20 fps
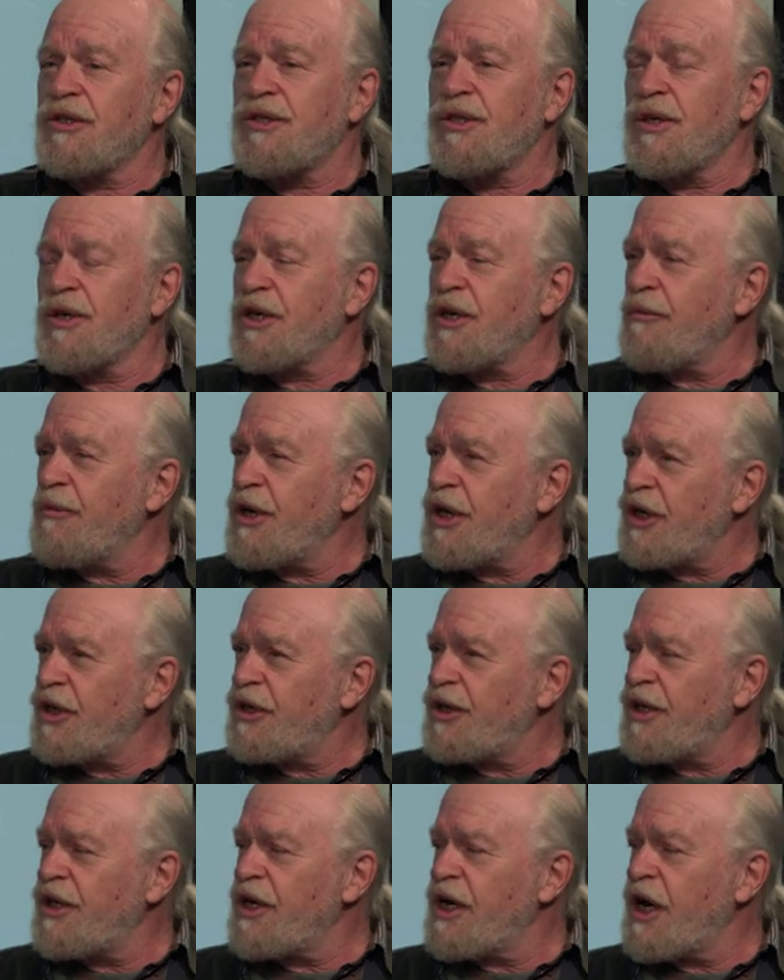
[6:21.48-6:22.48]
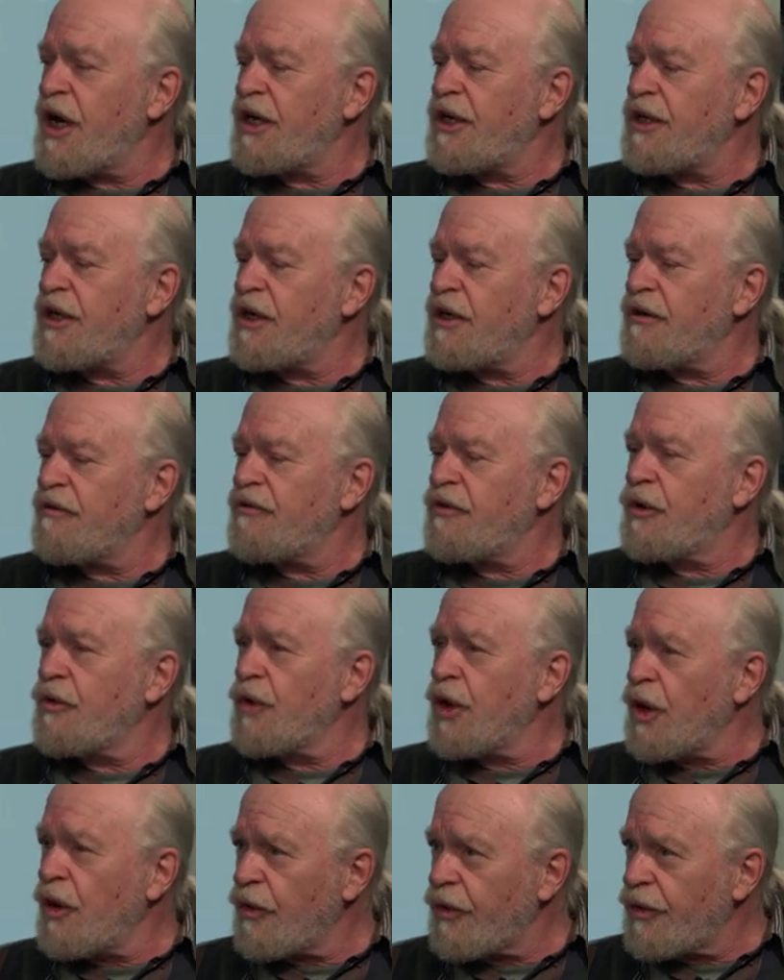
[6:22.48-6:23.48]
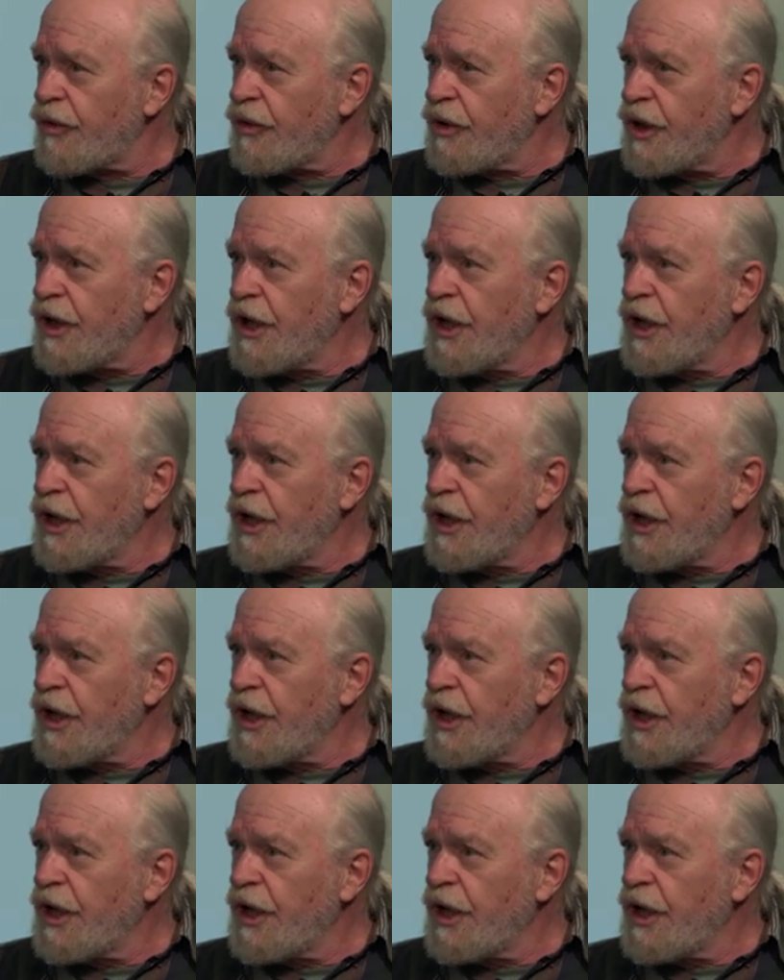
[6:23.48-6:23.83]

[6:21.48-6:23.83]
still committed to the idea of growth.